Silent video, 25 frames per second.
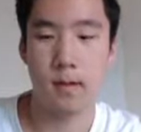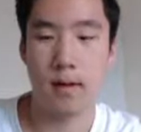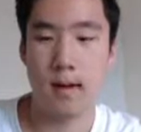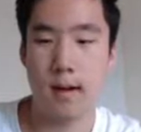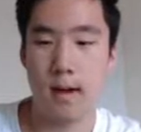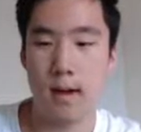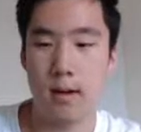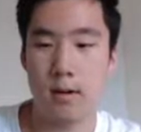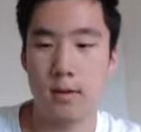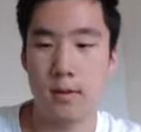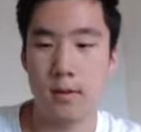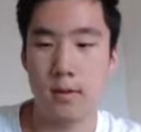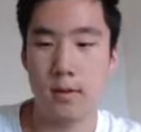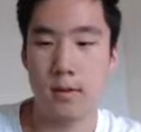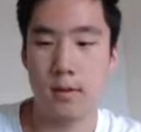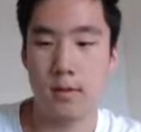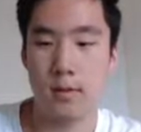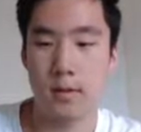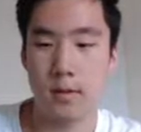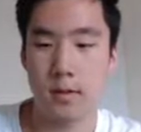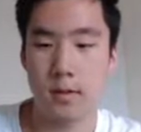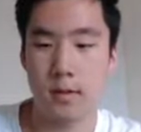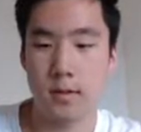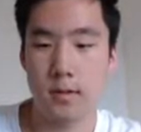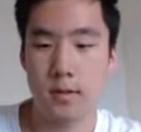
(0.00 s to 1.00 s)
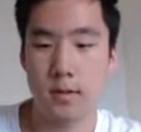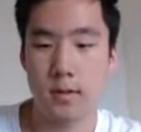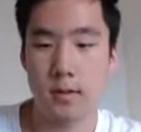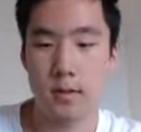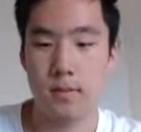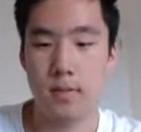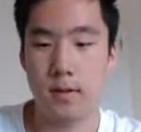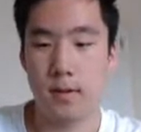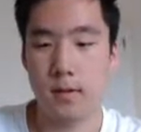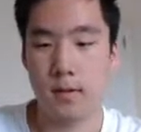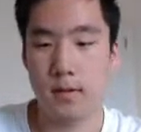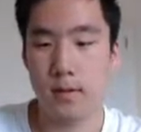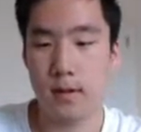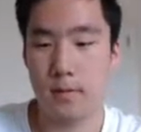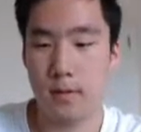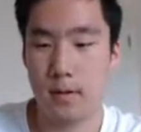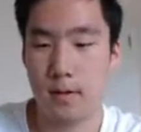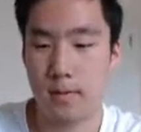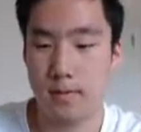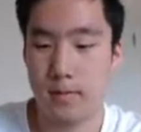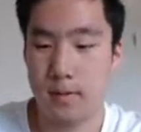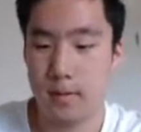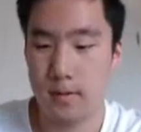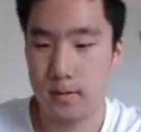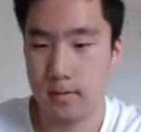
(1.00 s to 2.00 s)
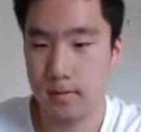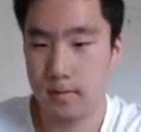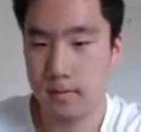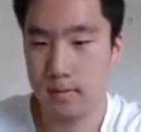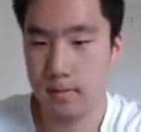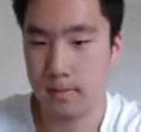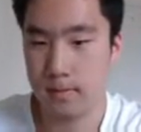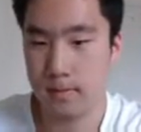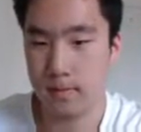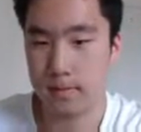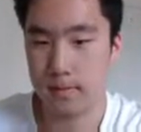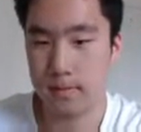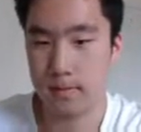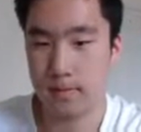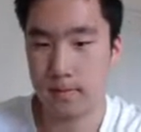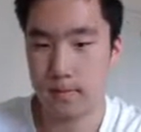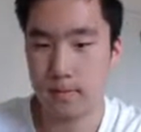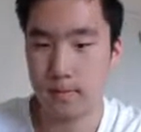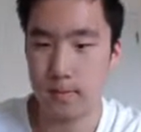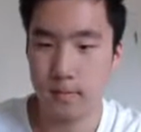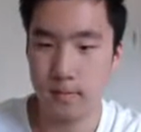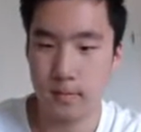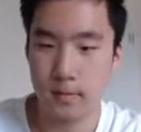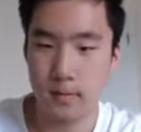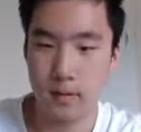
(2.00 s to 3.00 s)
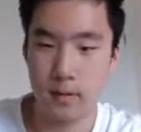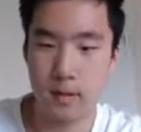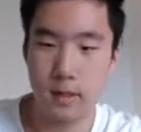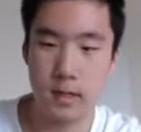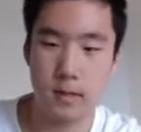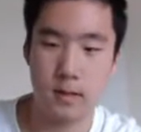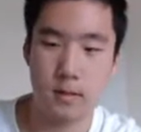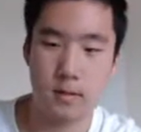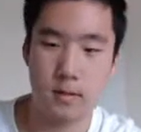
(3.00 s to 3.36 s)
I'll give you this. Sorry about that, Bobby. Yeah.